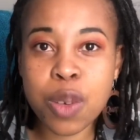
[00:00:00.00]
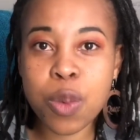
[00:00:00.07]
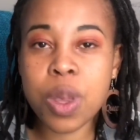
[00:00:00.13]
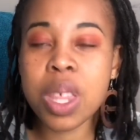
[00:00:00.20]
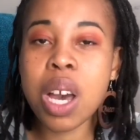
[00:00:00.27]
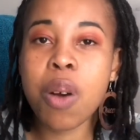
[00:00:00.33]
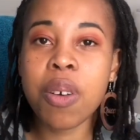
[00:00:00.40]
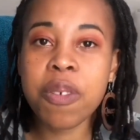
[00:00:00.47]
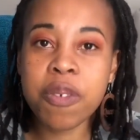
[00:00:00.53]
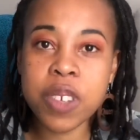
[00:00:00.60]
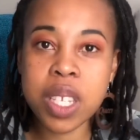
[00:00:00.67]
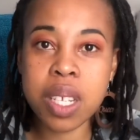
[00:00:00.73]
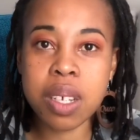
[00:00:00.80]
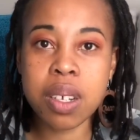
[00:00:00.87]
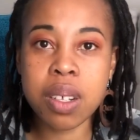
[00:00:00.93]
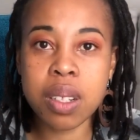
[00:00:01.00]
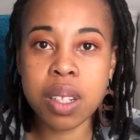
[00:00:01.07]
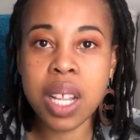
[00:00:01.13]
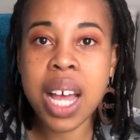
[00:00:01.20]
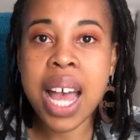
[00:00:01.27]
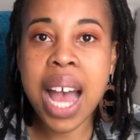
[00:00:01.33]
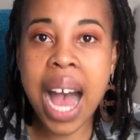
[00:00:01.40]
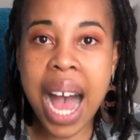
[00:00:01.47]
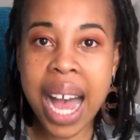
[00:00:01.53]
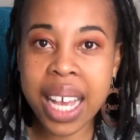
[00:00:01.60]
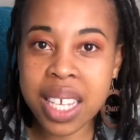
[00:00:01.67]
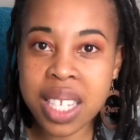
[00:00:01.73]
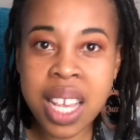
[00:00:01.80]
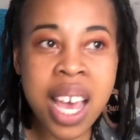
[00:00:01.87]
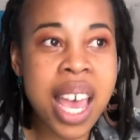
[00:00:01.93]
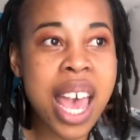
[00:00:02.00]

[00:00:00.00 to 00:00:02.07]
with our physical eyes.